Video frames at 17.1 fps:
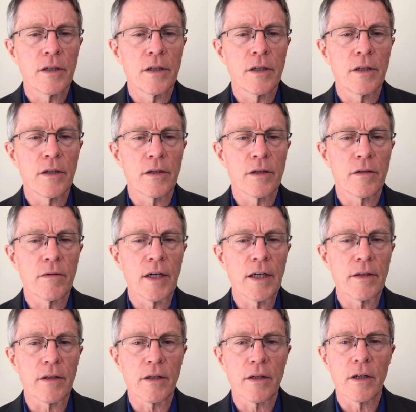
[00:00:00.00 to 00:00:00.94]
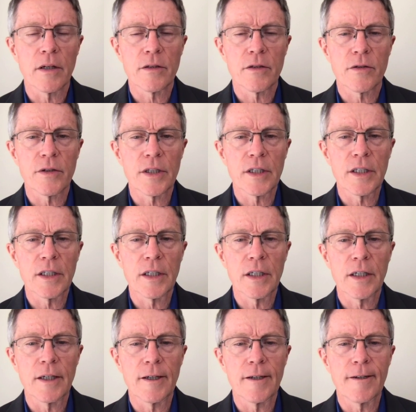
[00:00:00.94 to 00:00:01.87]
Uh, throughout the country.
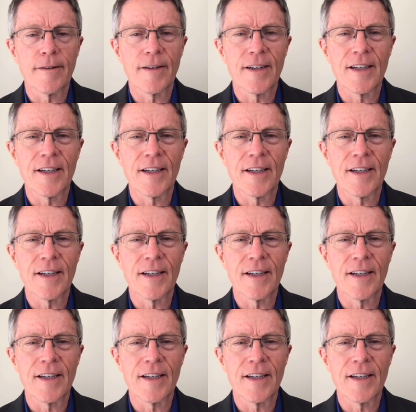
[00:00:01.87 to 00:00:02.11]
Uh,